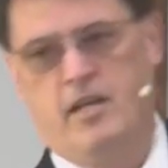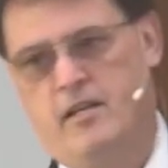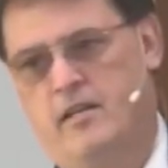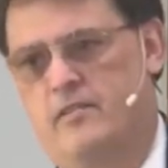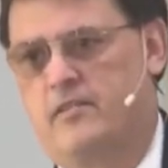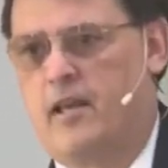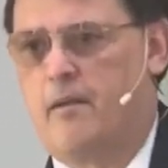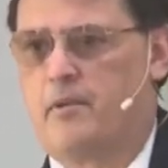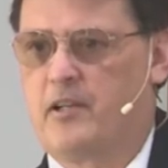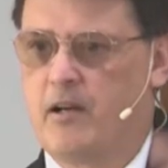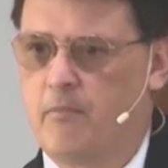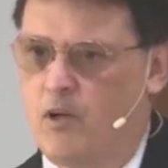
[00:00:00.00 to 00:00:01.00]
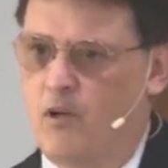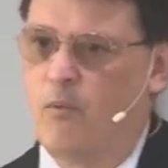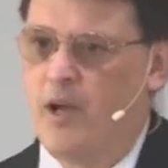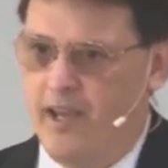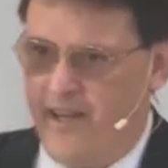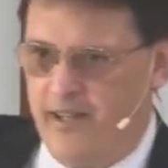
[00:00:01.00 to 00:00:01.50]
It's time to come home.
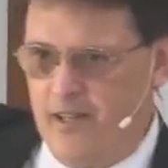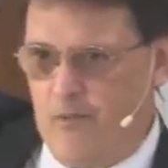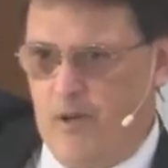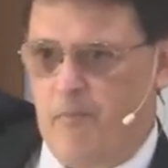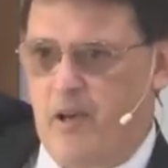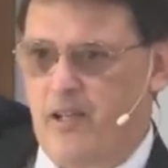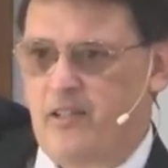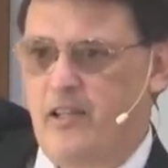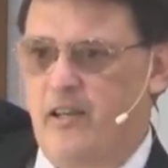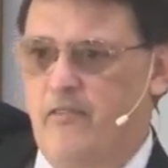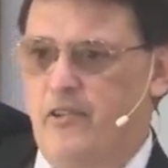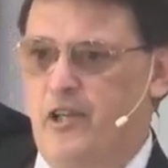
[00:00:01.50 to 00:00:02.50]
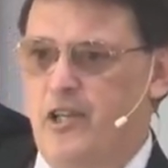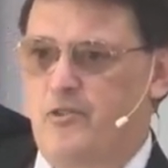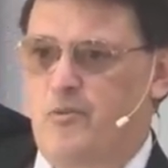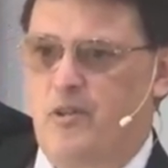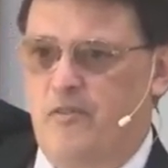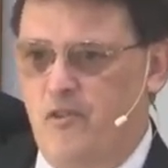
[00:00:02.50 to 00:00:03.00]
And he went back to heaven. Guess
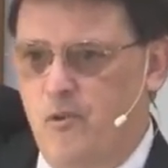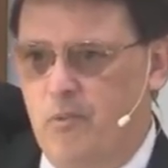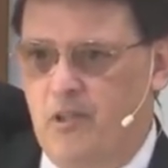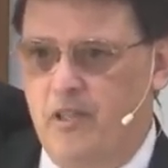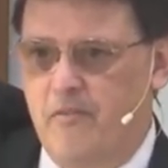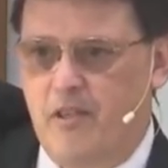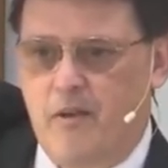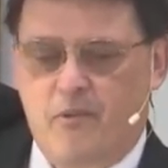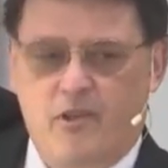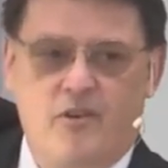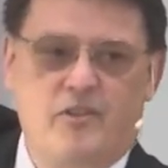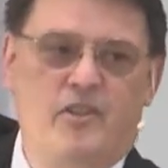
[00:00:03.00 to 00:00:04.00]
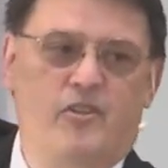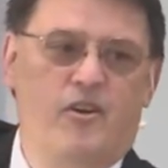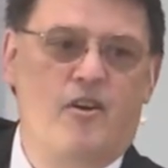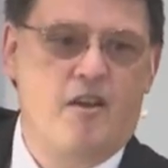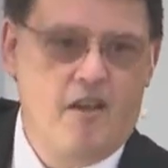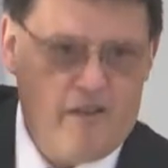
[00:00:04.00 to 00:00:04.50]
what? If you believe that with all your
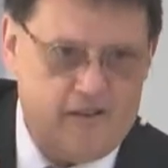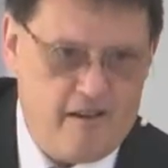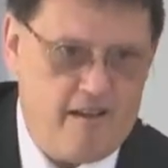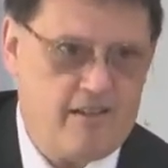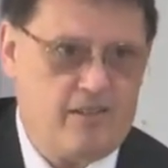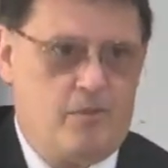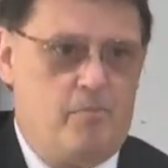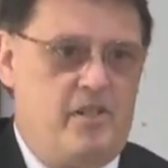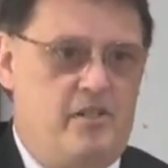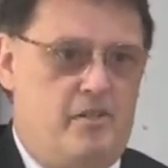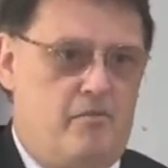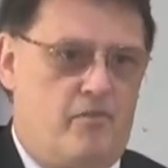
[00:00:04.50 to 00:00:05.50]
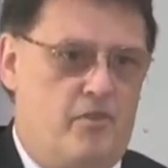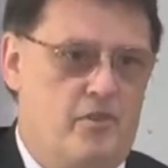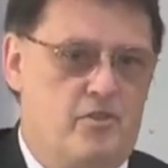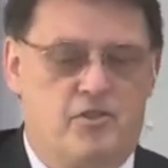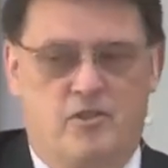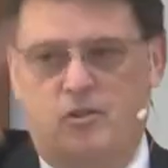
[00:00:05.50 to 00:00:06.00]
heart, you're not going to be here for
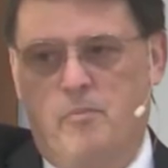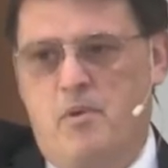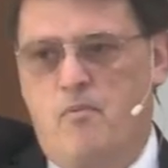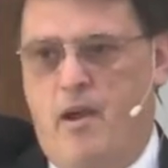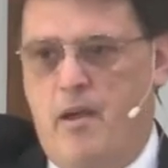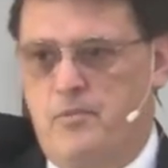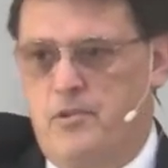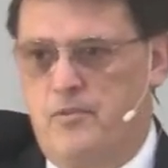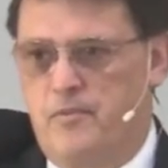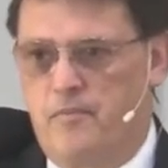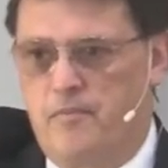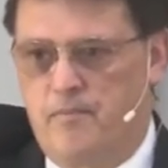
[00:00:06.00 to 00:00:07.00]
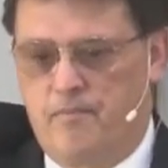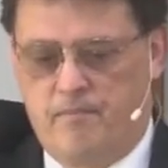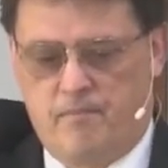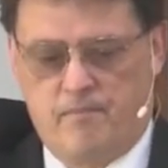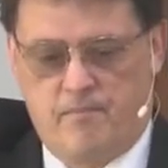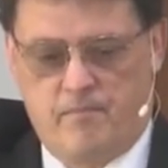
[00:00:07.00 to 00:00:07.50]
this. You're going to be raptured.
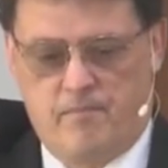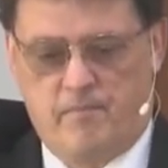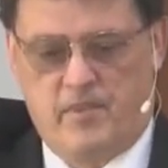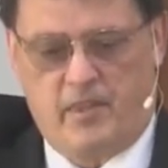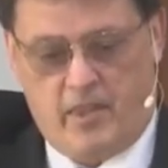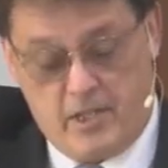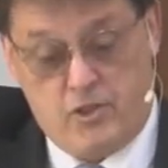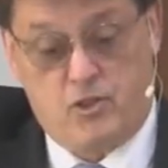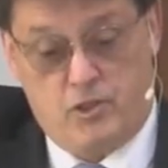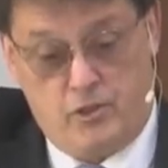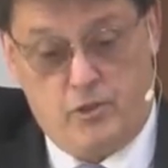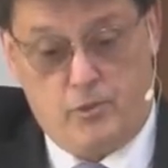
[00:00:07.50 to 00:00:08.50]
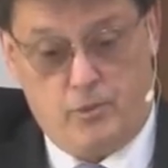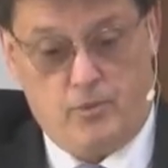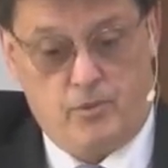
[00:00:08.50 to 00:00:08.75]
That's good news.